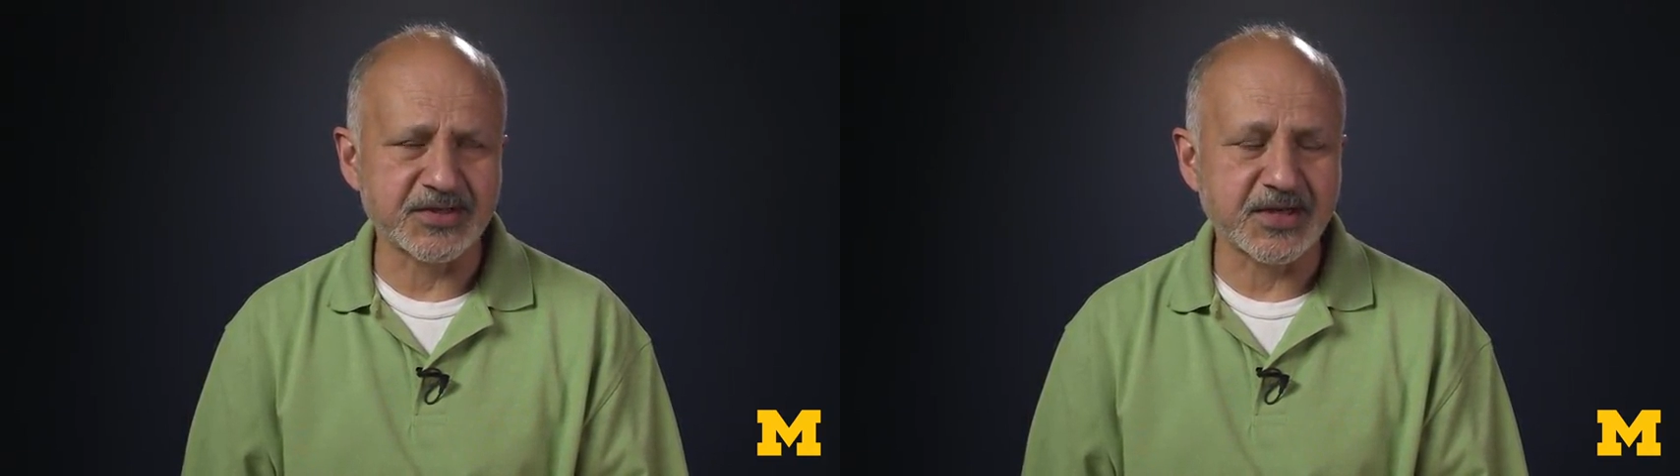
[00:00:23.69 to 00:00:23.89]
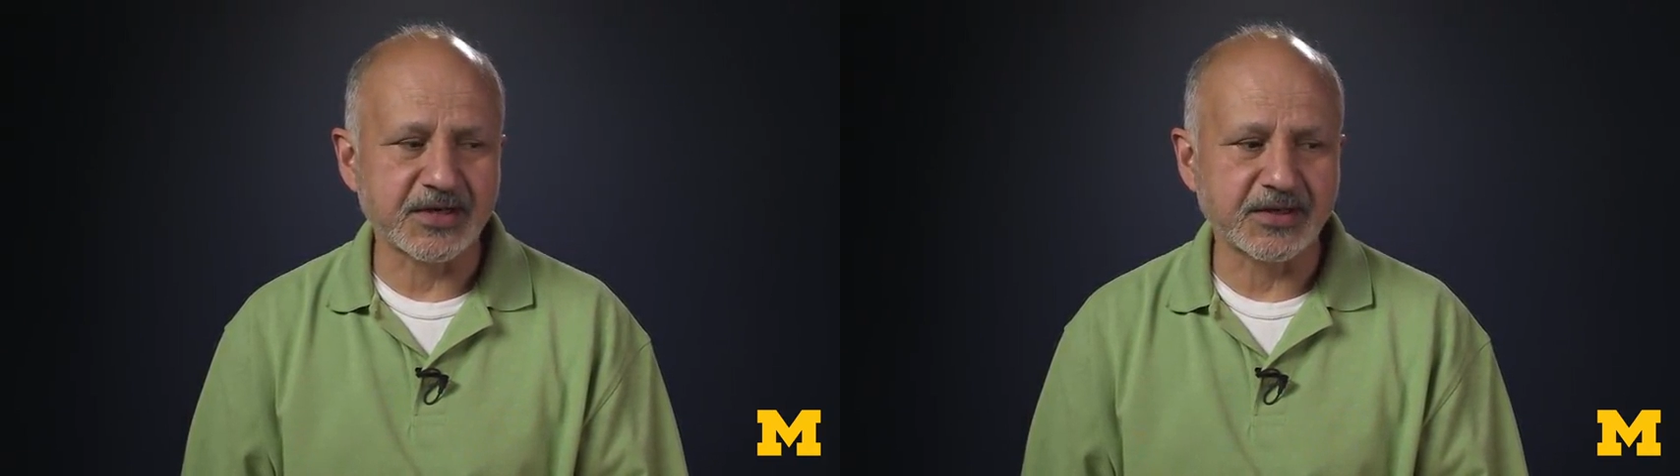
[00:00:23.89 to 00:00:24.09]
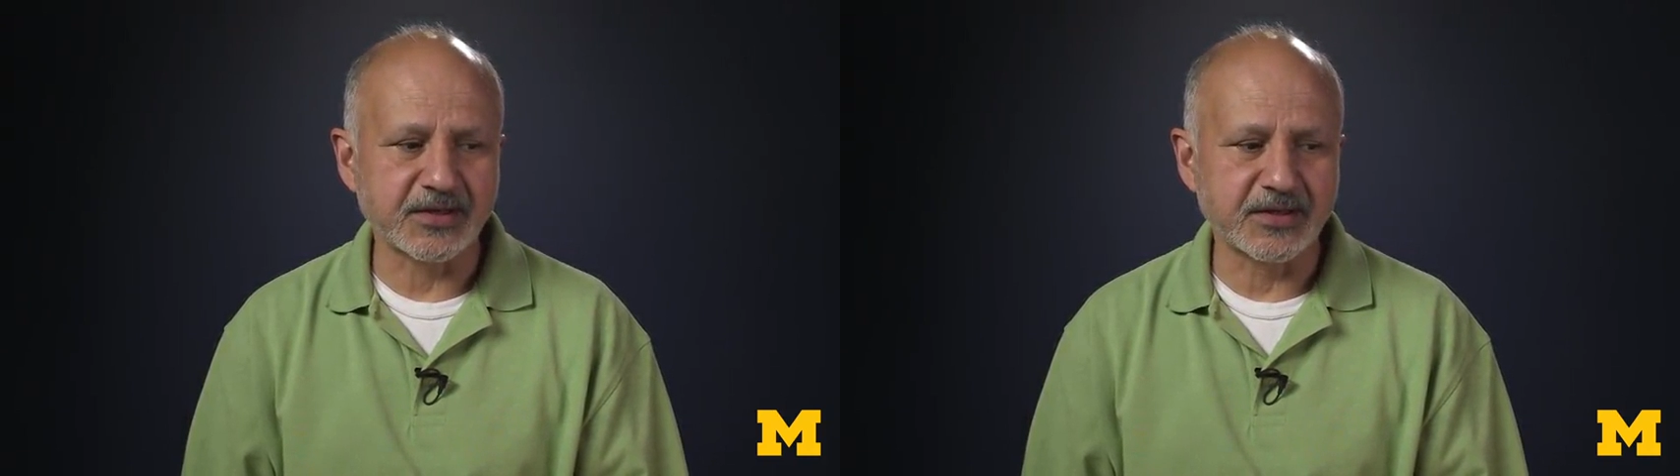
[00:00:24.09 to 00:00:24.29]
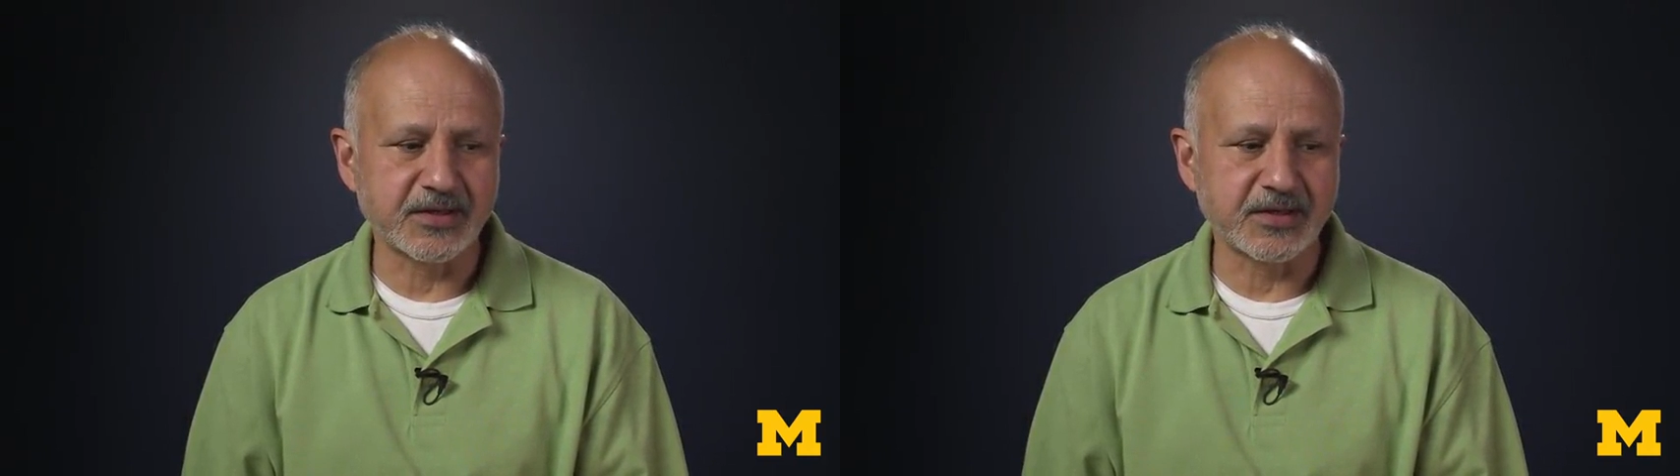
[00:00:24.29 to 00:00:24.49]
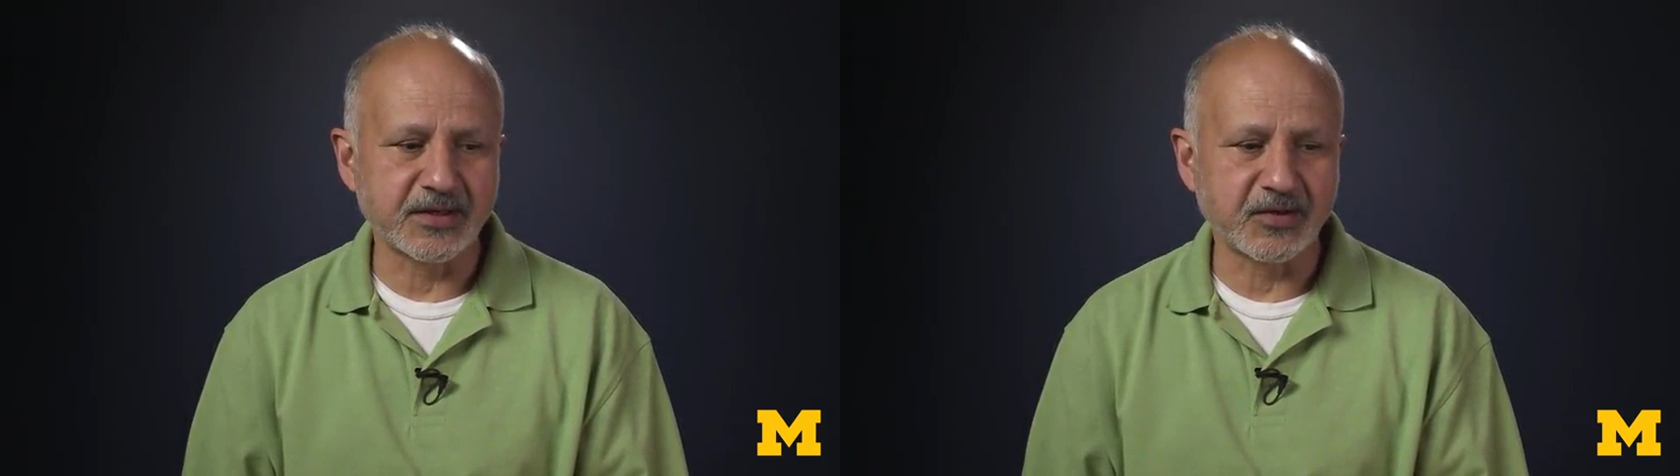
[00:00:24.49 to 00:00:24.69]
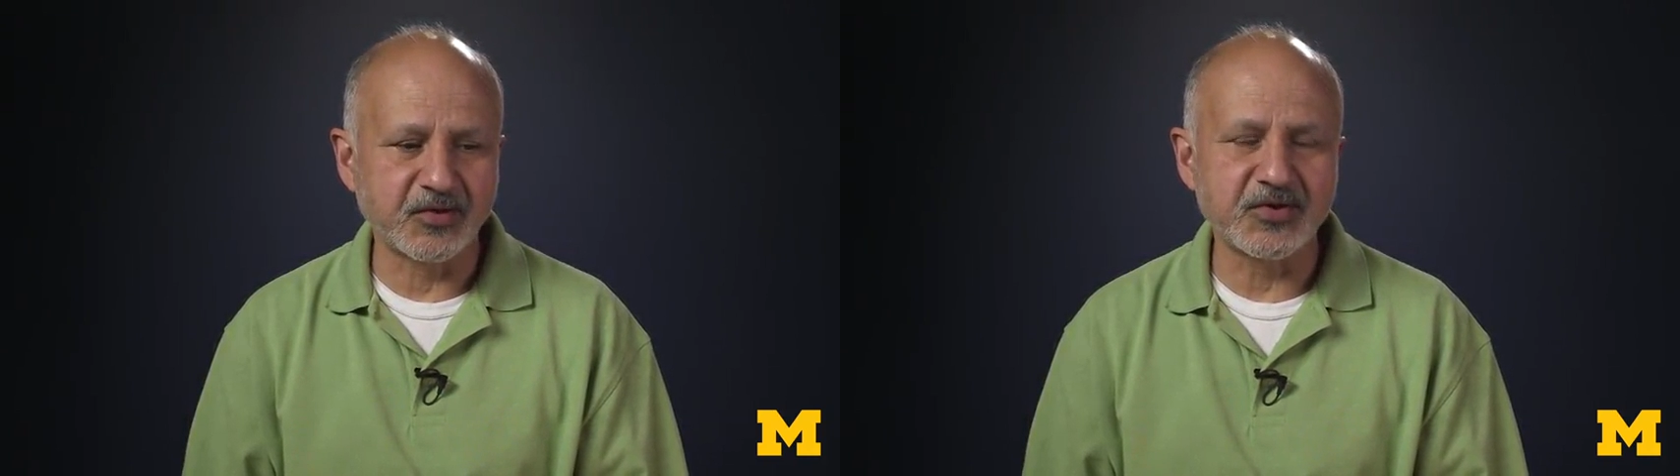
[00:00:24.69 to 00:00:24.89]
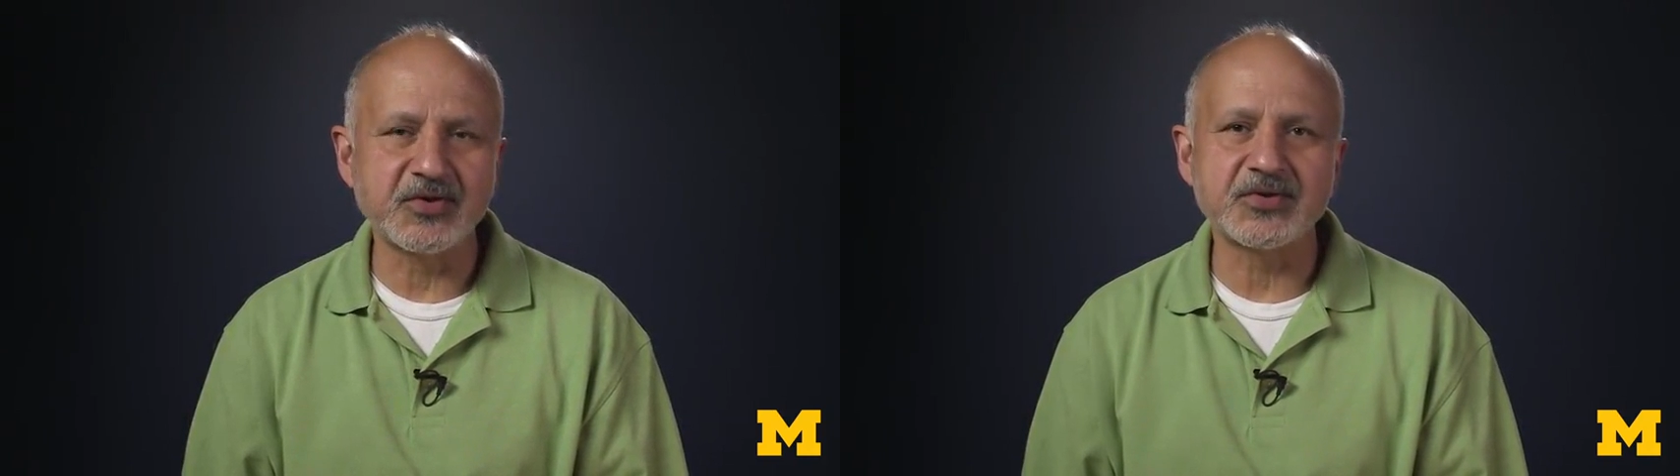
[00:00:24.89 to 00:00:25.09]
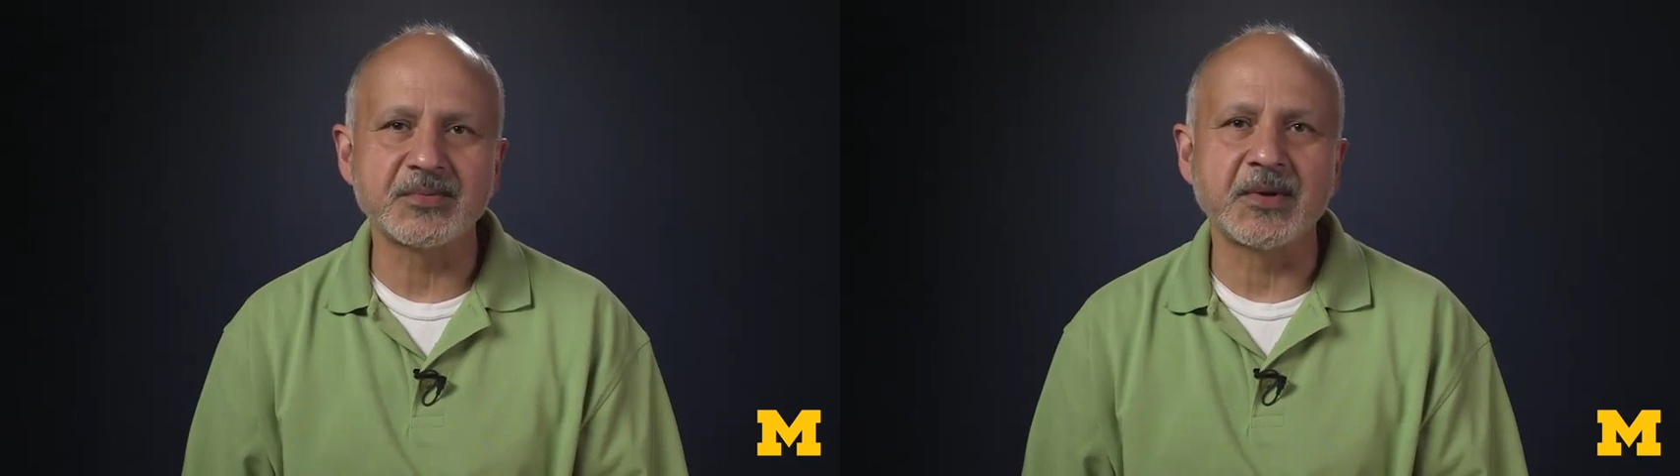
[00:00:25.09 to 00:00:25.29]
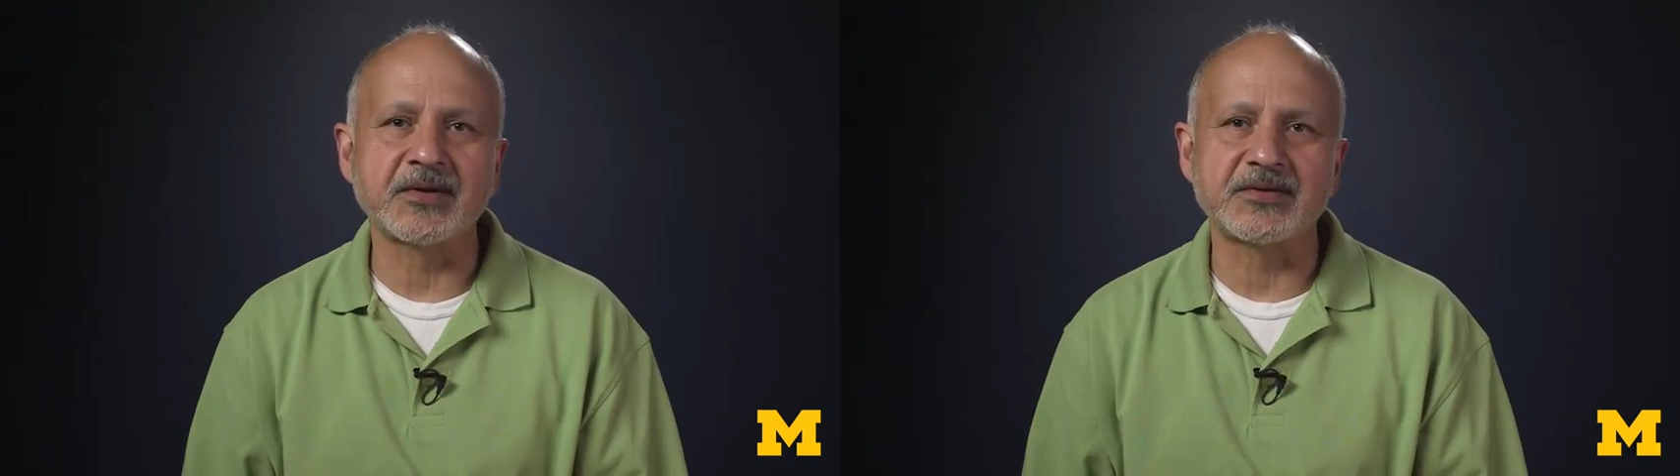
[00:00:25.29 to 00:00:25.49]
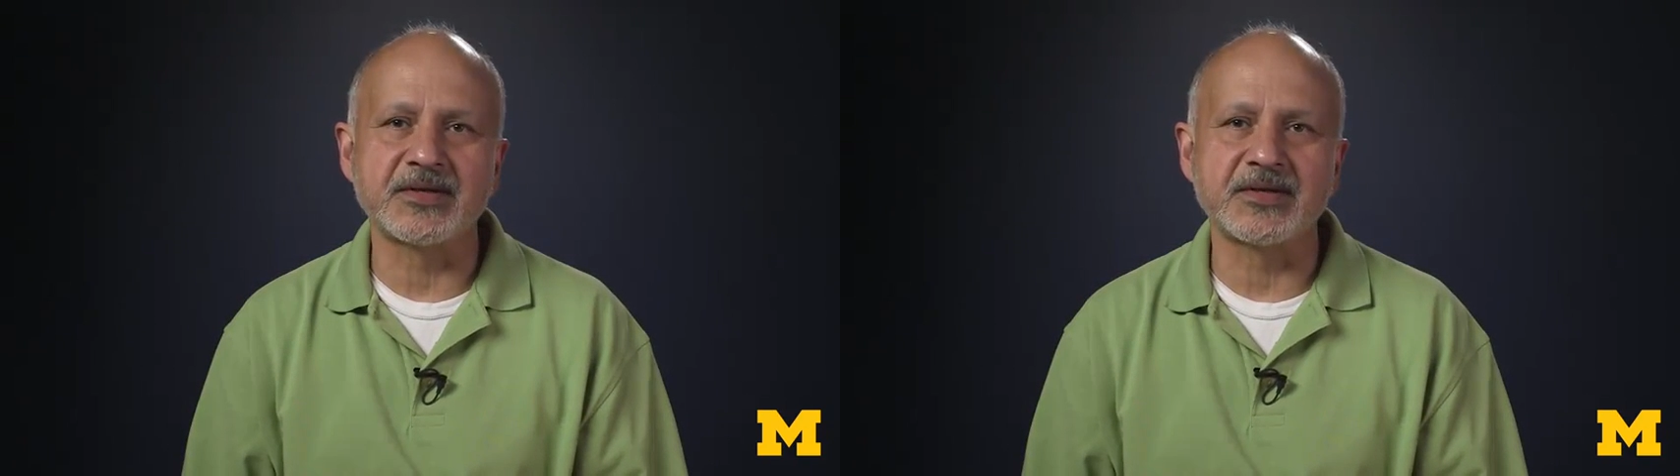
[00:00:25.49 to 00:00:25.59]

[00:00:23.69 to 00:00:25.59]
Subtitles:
And the good news about